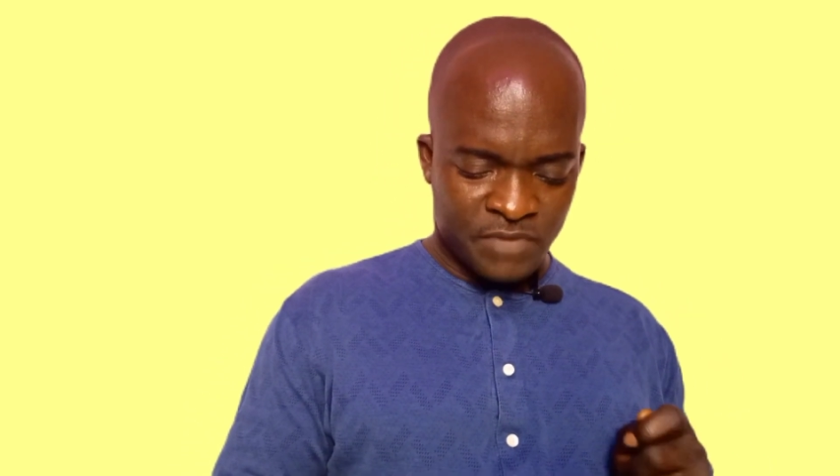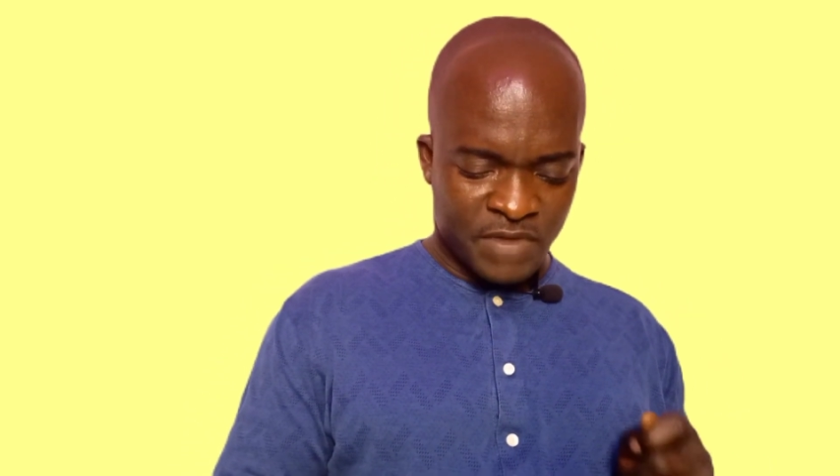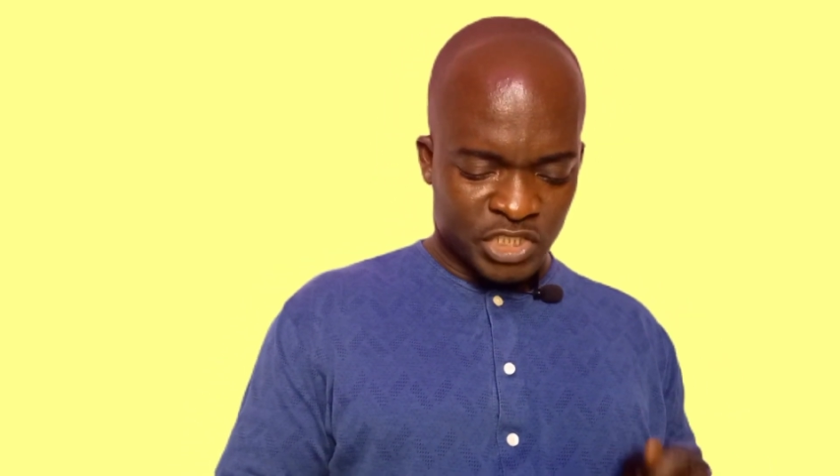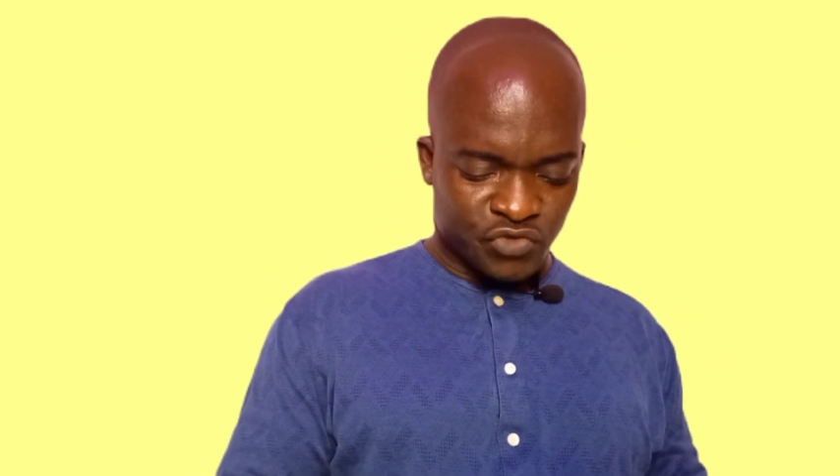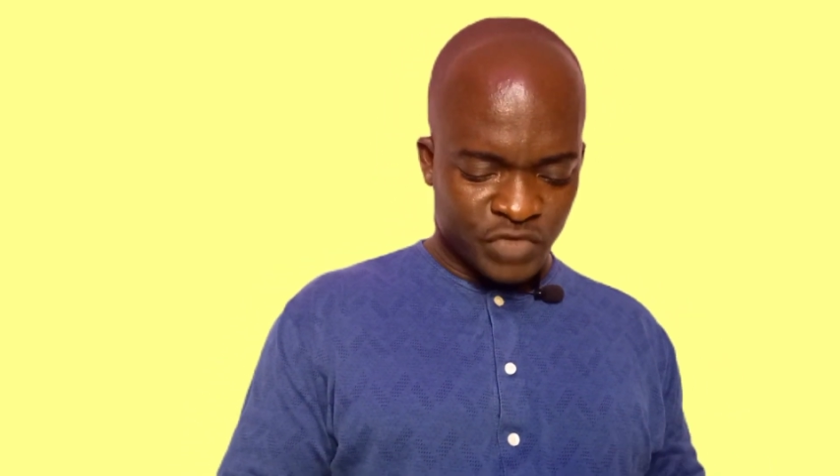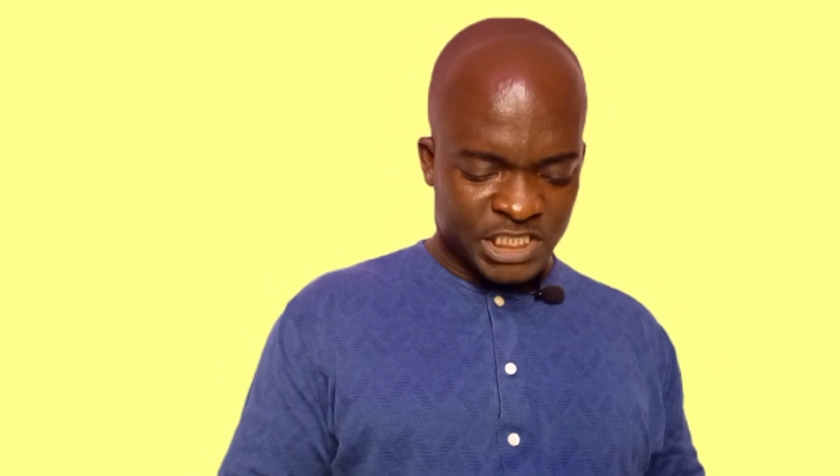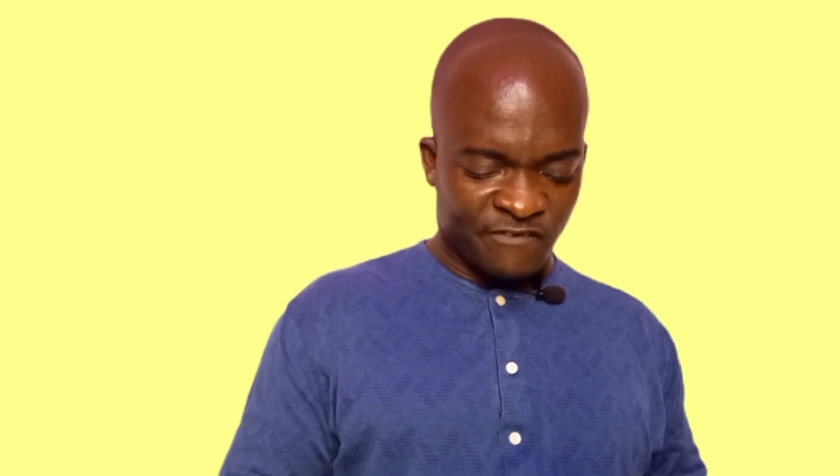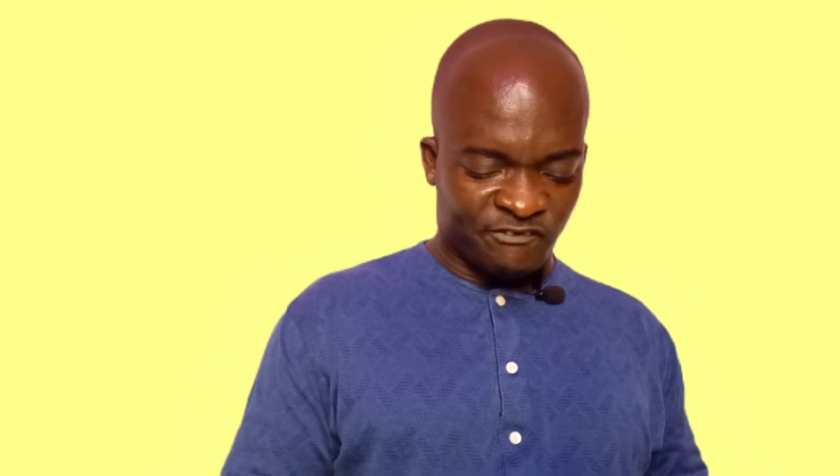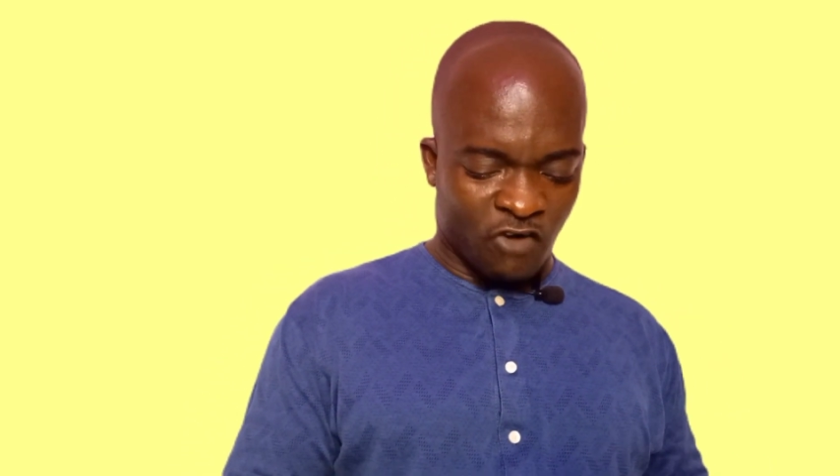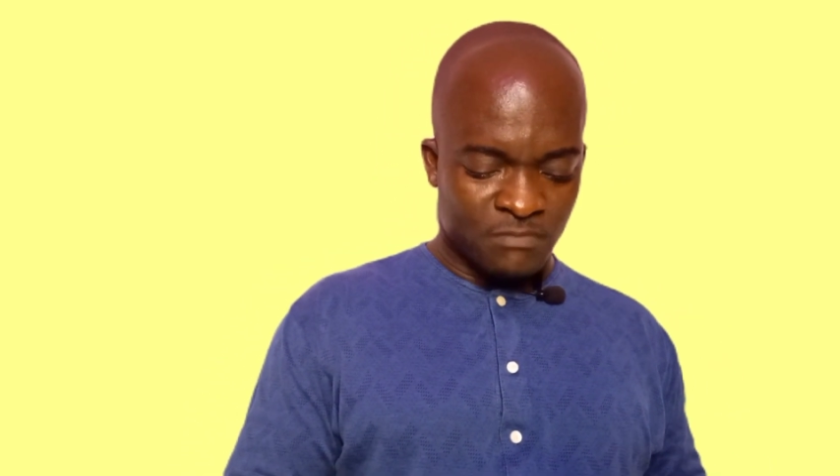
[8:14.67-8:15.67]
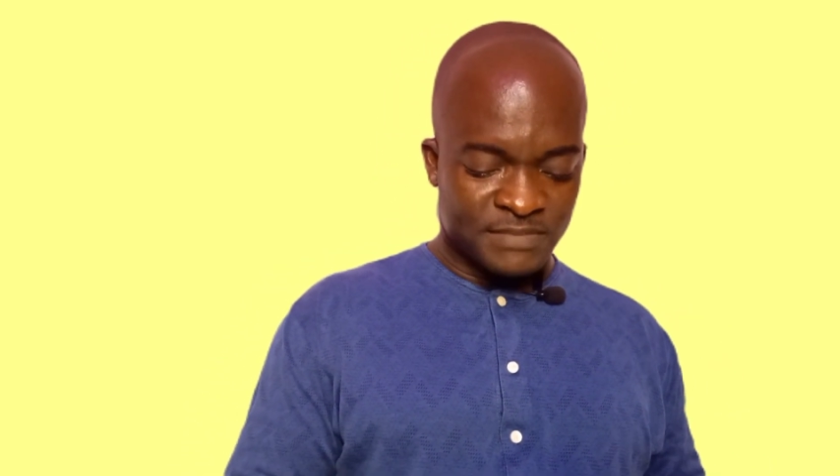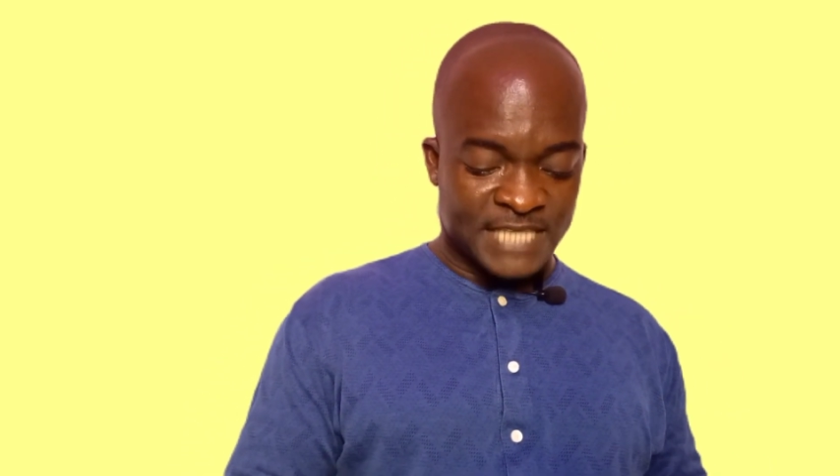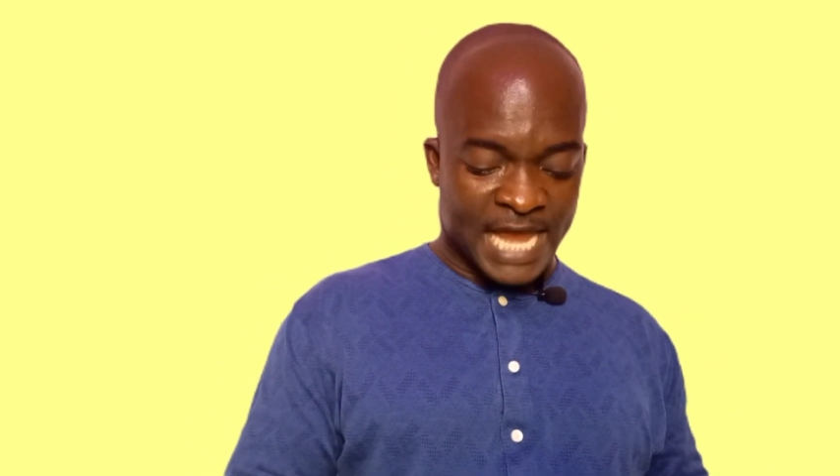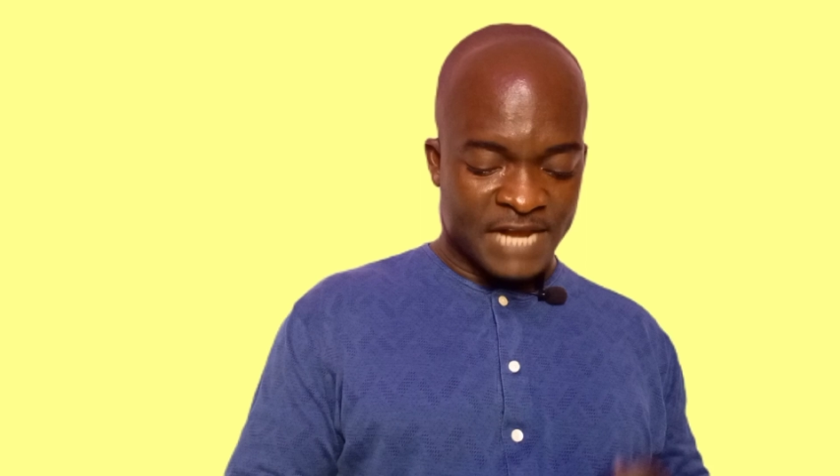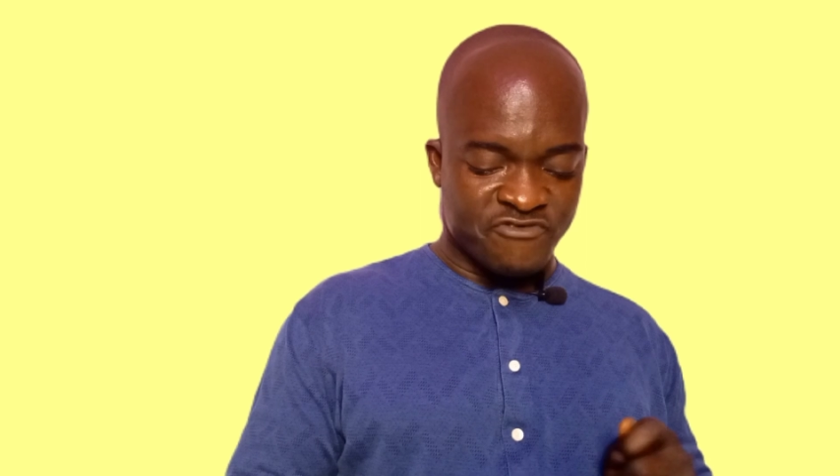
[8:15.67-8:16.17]
registration forms,
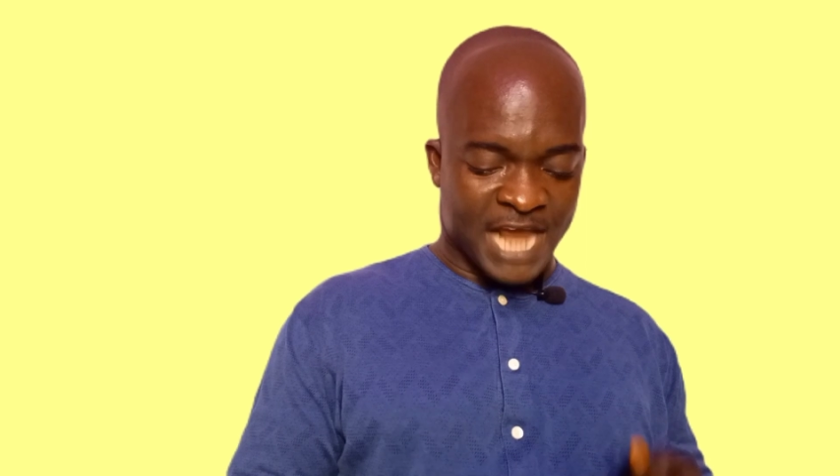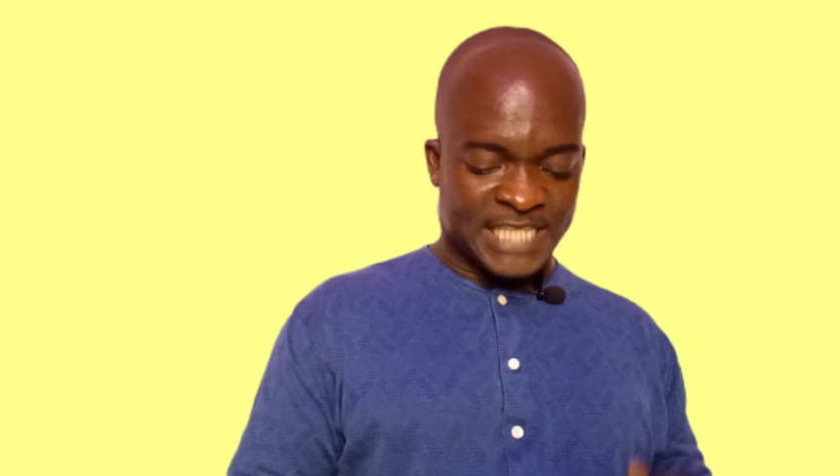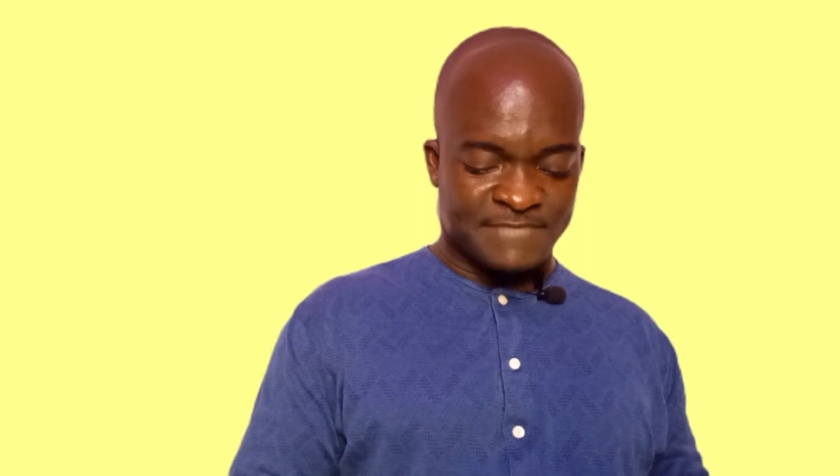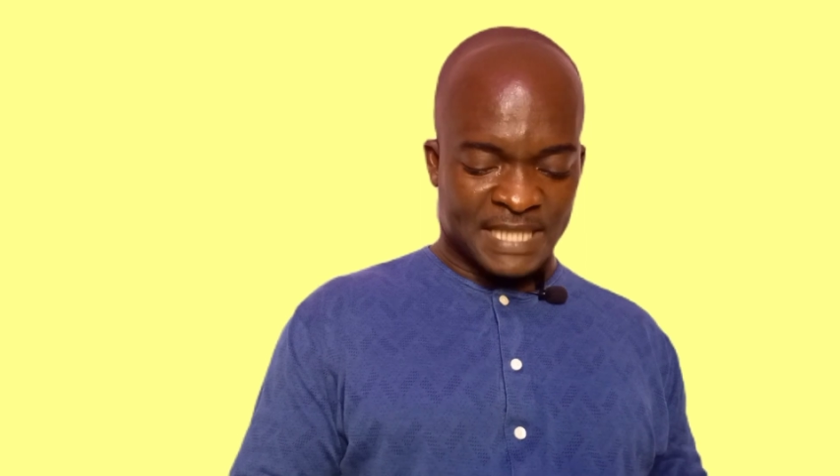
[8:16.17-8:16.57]
and writing